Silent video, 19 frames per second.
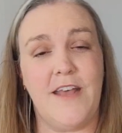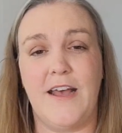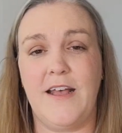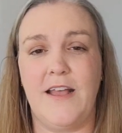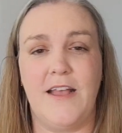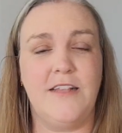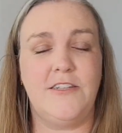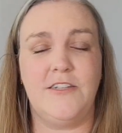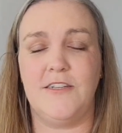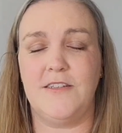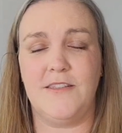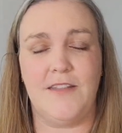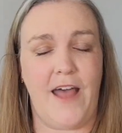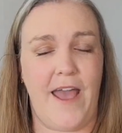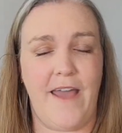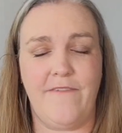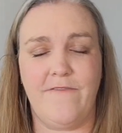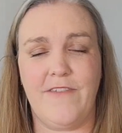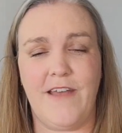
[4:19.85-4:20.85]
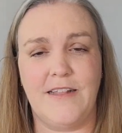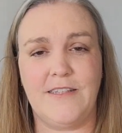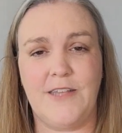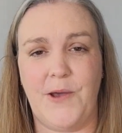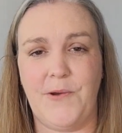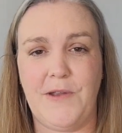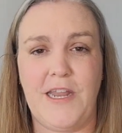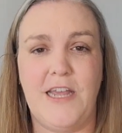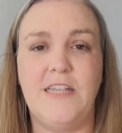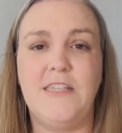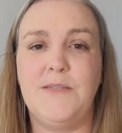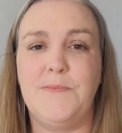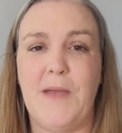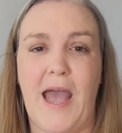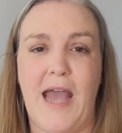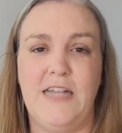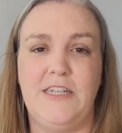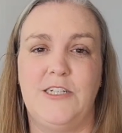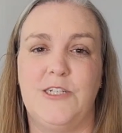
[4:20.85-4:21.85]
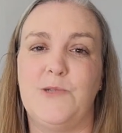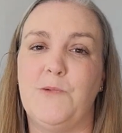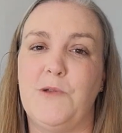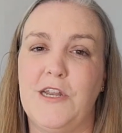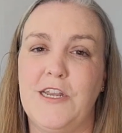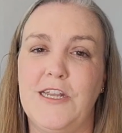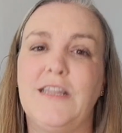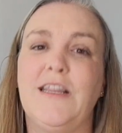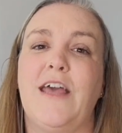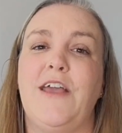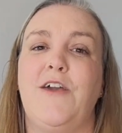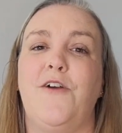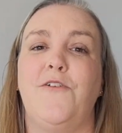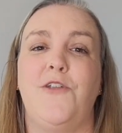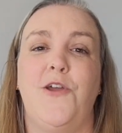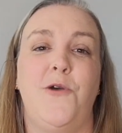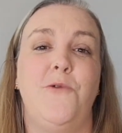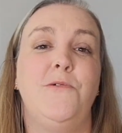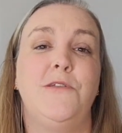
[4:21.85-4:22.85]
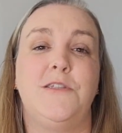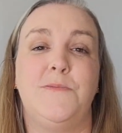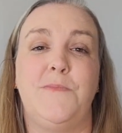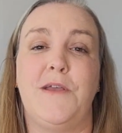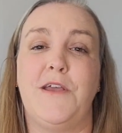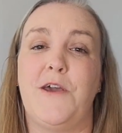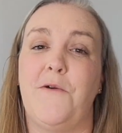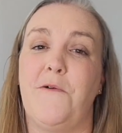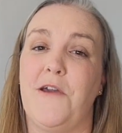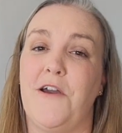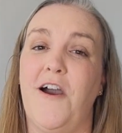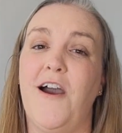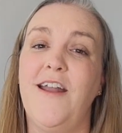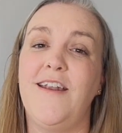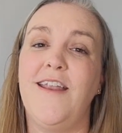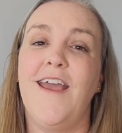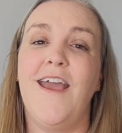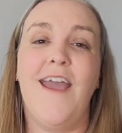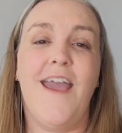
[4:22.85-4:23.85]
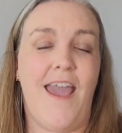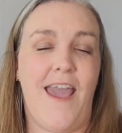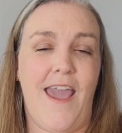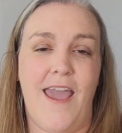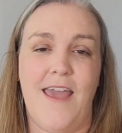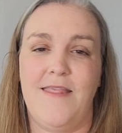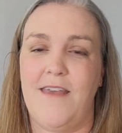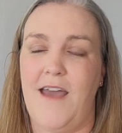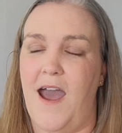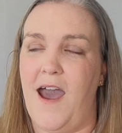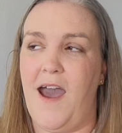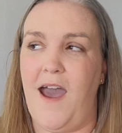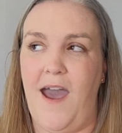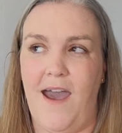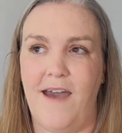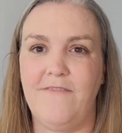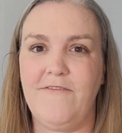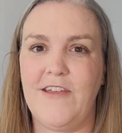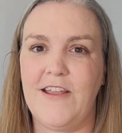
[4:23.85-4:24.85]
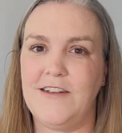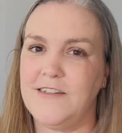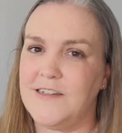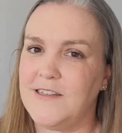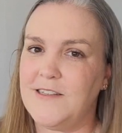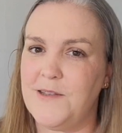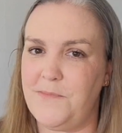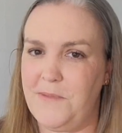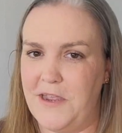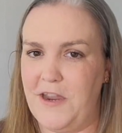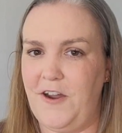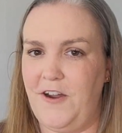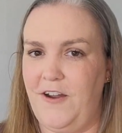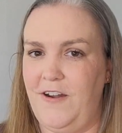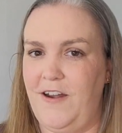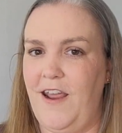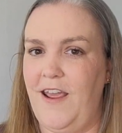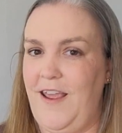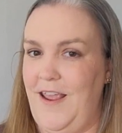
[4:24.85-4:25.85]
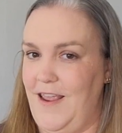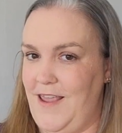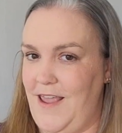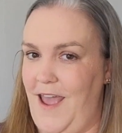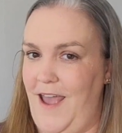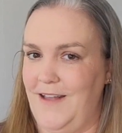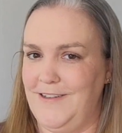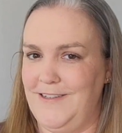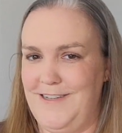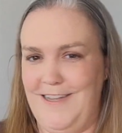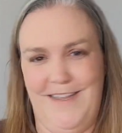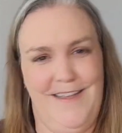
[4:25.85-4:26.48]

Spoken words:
That it's just life. That's how it is. But I just wanted to let y'all know what's been going on and that I haven't disappeared yet.